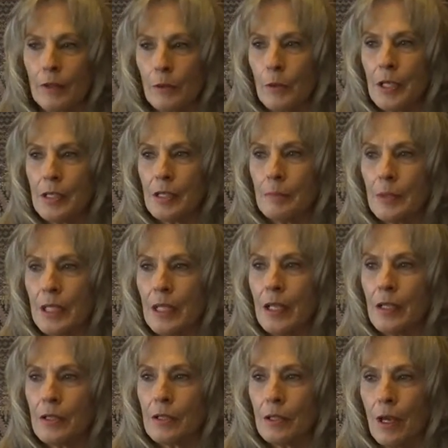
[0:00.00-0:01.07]
It wasn't
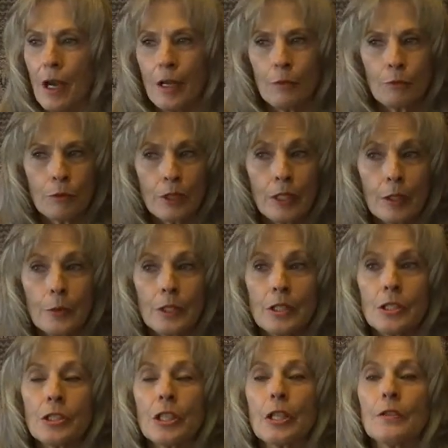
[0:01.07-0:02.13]
because I really want to
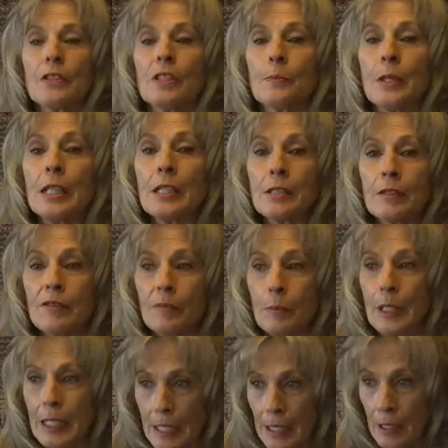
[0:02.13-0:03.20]
share this piece of
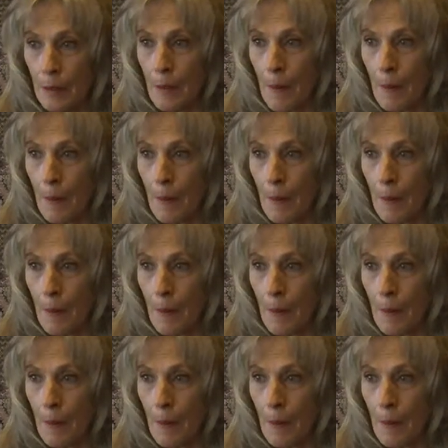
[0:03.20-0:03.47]
me.